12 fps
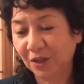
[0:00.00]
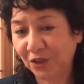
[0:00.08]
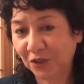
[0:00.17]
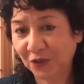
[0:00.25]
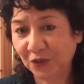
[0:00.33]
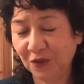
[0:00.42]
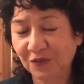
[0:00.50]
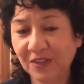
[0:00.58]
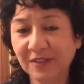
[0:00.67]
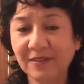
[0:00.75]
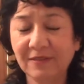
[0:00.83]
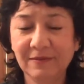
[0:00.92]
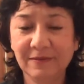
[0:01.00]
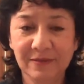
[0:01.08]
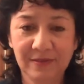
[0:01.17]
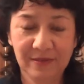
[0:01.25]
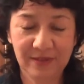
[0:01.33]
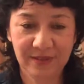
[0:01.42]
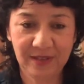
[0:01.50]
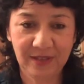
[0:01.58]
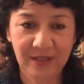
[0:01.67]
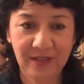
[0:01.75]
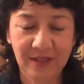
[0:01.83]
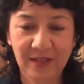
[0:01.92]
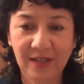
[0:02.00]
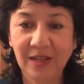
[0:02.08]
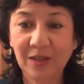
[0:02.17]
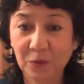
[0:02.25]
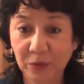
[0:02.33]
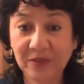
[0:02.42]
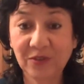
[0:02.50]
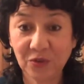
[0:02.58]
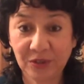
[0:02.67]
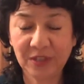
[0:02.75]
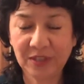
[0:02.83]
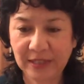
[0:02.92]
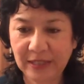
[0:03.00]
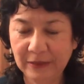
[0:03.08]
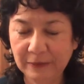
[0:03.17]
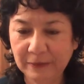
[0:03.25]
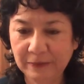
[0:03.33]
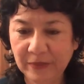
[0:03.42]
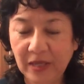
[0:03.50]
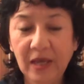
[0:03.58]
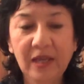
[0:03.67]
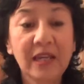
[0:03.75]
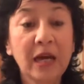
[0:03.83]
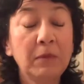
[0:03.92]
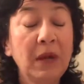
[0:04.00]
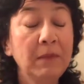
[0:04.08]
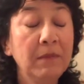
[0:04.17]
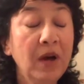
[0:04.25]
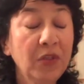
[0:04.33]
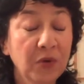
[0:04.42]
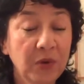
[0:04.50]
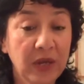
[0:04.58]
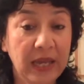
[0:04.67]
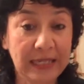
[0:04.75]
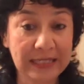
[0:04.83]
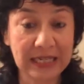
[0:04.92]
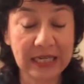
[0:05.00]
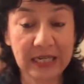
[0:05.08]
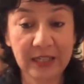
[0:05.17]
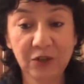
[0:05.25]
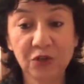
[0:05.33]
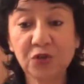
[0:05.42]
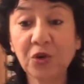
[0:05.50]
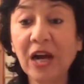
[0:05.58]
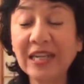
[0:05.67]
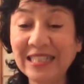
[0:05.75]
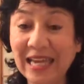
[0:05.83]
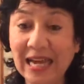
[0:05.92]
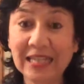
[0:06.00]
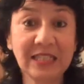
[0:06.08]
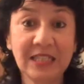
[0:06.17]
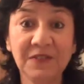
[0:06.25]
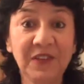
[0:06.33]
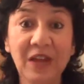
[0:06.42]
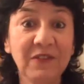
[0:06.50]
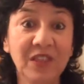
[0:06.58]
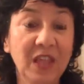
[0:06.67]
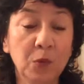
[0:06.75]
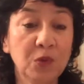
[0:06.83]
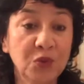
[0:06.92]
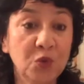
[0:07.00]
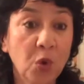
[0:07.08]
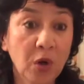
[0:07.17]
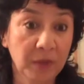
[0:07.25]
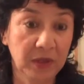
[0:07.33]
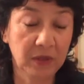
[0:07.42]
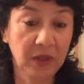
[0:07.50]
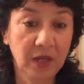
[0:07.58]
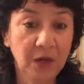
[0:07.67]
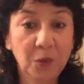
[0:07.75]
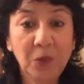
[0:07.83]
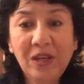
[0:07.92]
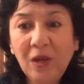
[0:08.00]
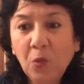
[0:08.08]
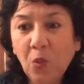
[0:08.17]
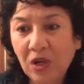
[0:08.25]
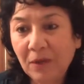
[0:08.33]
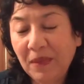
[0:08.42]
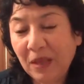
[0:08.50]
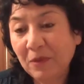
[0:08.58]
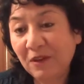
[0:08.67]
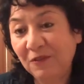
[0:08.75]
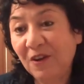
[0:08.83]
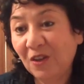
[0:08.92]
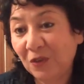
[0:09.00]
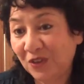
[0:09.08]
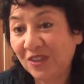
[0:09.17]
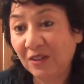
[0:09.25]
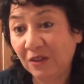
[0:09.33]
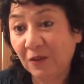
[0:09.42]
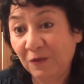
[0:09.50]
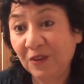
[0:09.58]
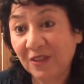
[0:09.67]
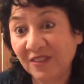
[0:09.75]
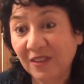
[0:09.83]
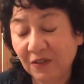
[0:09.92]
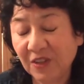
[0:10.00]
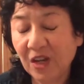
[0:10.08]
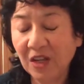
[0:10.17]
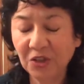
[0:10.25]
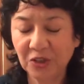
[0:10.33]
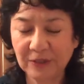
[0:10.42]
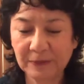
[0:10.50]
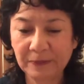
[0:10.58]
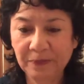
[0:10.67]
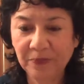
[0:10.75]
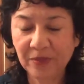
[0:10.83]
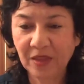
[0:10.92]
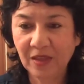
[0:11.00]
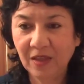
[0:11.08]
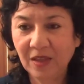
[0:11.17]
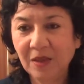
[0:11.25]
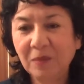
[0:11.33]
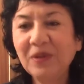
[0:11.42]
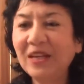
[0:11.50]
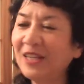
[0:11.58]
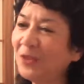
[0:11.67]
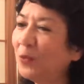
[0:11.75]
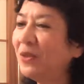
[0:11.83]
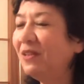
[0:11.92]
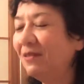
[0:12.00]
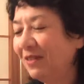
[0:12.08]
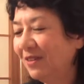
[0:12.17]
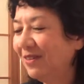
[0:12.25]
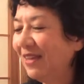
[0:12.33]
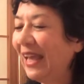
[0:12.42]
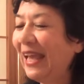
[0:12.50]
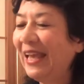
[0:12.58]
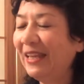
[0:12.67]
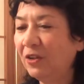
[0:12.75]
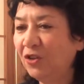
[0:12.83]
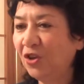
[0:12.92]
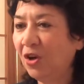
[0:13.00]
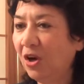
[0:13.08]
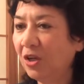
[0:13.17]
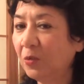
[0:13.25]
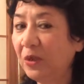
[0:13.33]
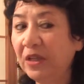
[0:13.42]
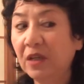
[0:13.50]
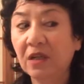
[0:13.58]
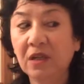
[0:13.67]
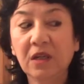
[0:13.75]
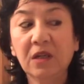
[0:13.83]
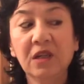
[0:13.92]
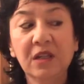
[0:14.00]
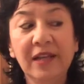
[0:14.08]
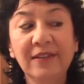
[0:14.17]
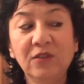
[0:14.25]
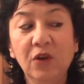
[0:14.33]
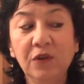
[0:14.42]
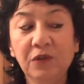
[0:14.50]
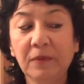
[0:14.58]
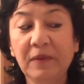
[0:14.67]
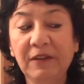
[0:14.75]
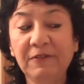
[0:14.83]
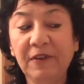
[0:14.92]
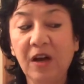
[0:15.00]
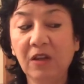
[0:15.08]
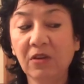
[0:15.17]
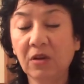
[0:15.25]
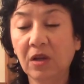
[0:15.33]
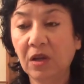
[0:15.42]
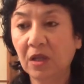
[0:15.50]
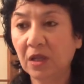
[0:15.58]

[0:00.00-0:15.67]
She served us, and we started to eat. Now, my mother and I tried to act as if everything was normal. We didn't want to make my father feel self-conscious. But as we ate and talked, we glanced over at my father.